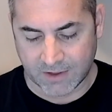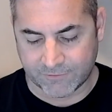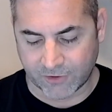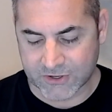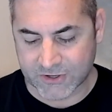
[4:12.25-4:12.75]

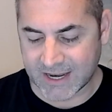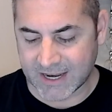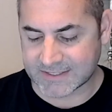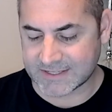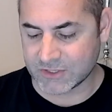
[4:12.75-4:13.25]
verse 8,
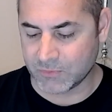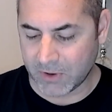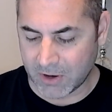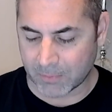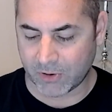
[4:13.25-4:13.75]
it says,
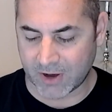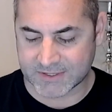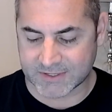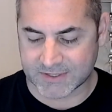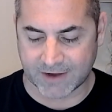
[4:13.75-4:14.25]
"We are
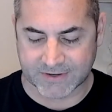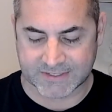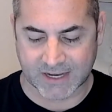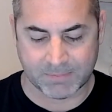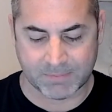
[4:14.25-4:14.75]
pressed on every
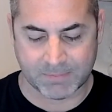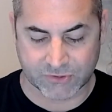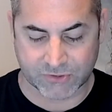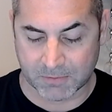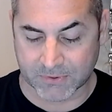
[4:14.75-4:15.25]
side by
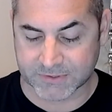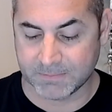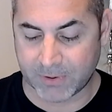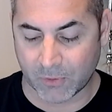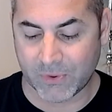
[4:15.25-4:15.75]
troubles,
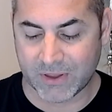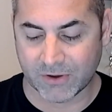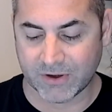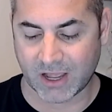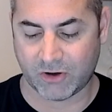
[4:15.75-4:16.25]
but we
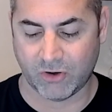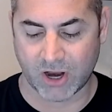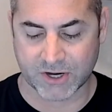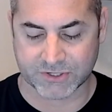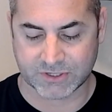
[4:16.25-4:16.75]
are not
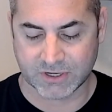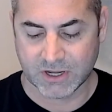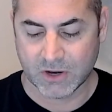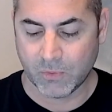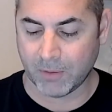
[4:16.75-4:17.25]
crushed.
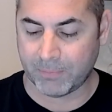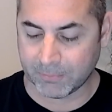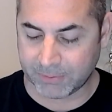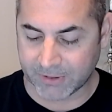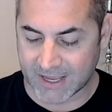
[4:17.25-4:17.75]
We are
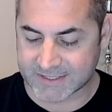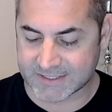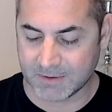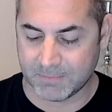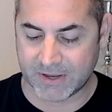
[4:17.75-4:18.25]

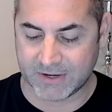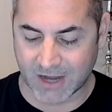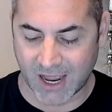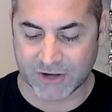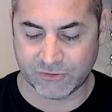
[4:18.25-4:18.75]
perplexed, but
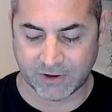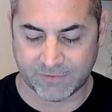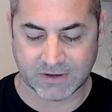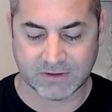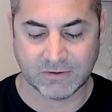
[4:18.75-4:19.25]
not
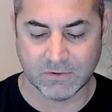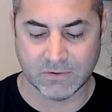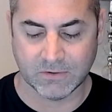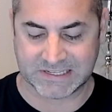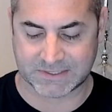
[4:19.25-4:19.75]
driven
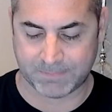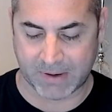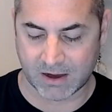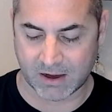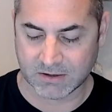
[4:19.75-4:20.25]
to
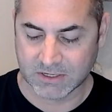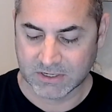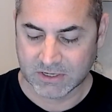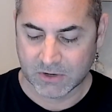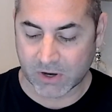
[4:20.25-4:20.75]
despair.
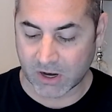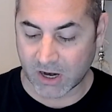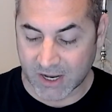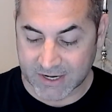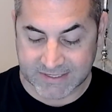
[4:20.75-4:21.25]
We are
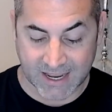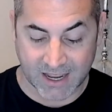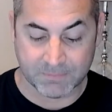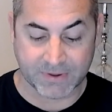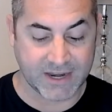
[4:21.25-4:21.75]
hunted
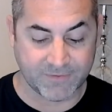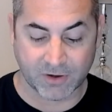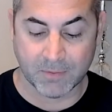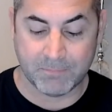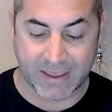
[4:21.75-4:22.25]
down, but
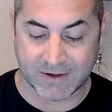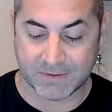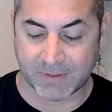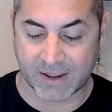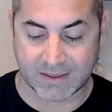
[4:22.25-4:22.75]
never
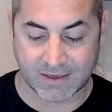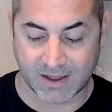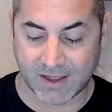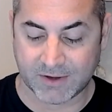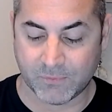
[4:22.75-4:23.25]
abandoned by
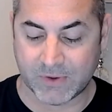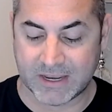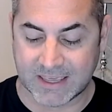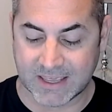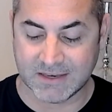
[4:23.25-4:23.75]
God. We
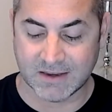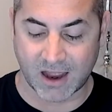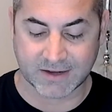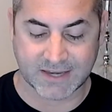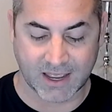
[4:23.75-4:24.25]
get
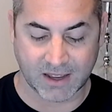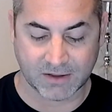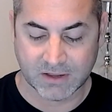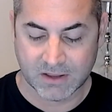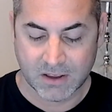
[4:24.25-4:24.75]
knocked
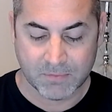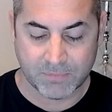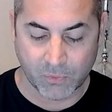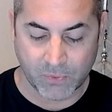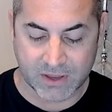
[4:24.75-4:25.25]
down,
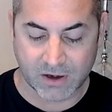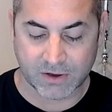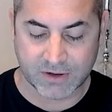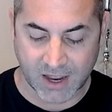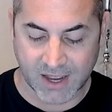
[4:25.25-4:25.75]
but we
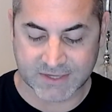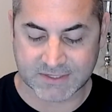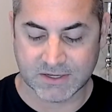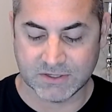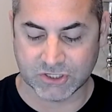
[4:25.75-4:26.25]
are
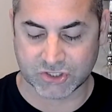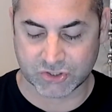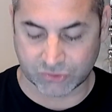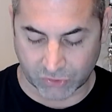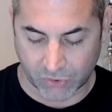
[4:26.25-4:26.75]
not
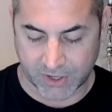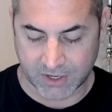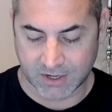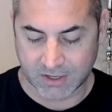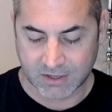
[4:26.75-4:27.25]
destroyed.